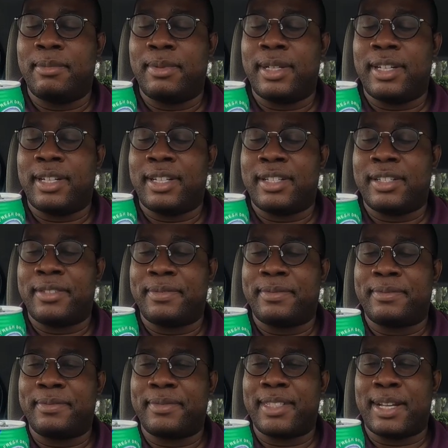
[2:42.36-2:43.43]
But uh
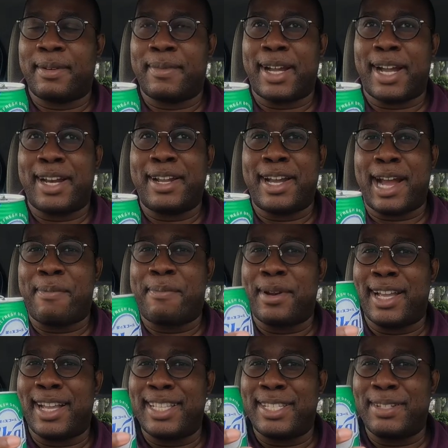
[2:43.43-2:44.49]
I'm kind of
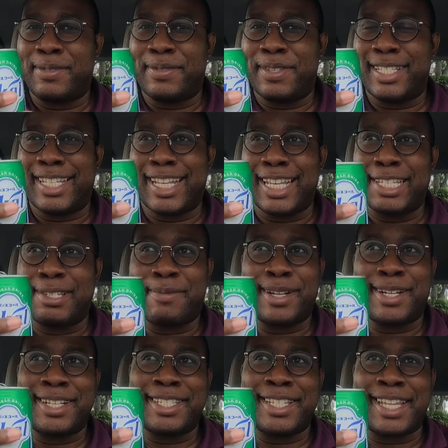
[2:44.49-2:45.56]
apprehensive of the taste
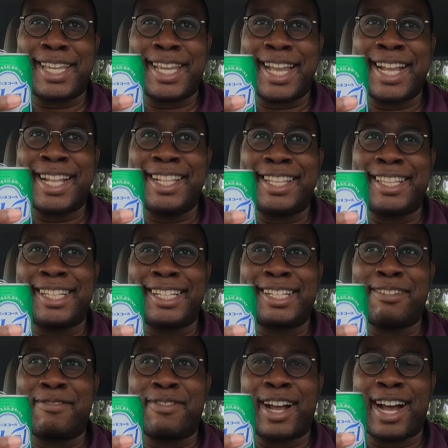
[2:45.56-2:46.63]
because I can't
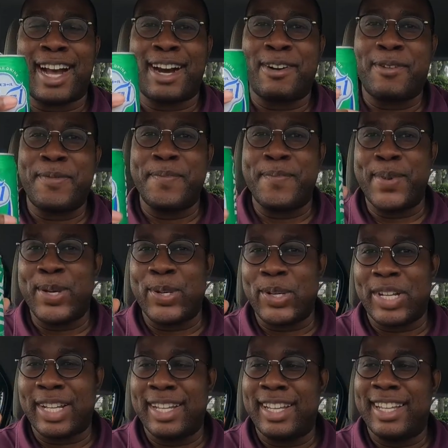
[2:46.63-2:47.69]
think of how
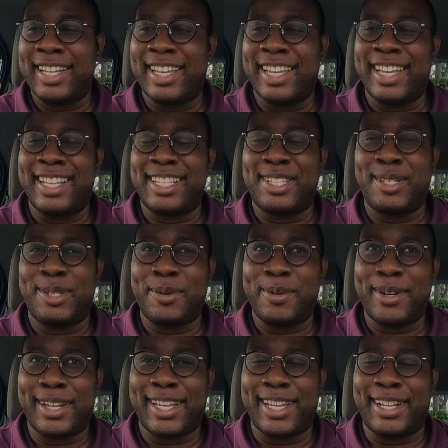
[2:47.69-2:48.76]
milk and
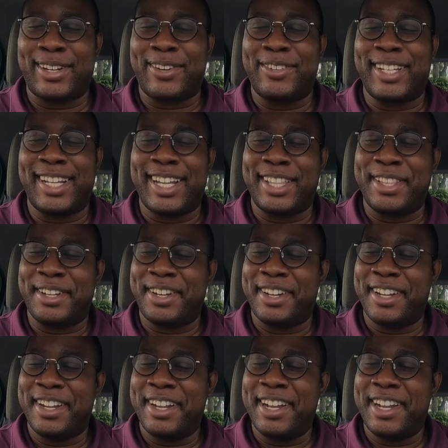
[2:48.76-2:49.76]
soda can go together.